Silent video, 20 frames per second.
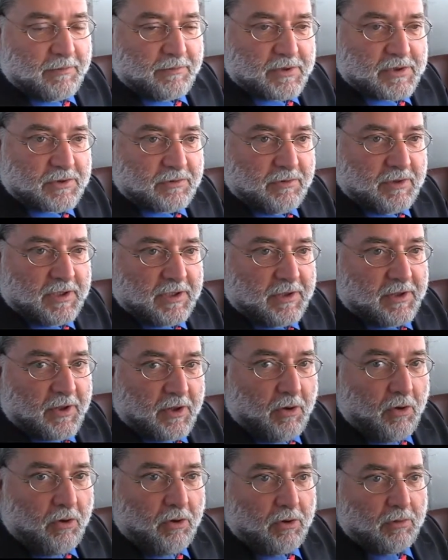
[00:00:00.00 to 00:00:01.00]
it was screwed into
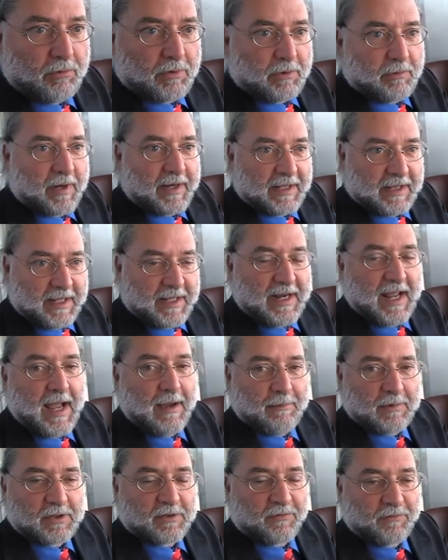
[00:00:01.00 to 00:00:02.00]
the hole would regulate
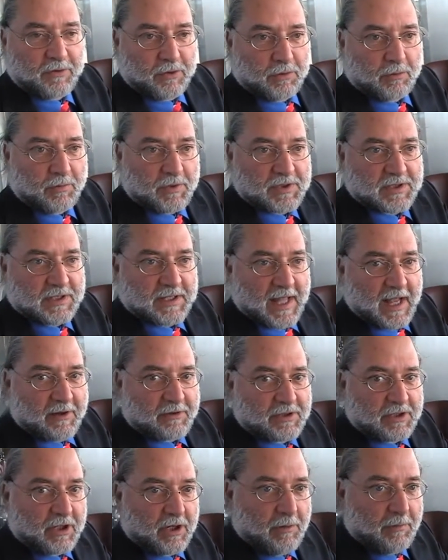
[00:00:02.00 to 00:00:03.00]
how much fuel was
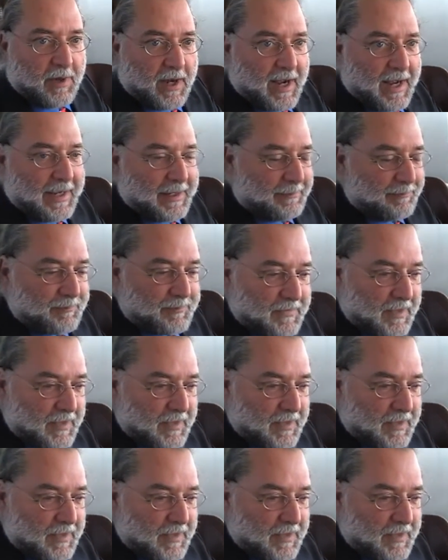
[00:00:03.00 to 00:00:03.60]
allowed to go by.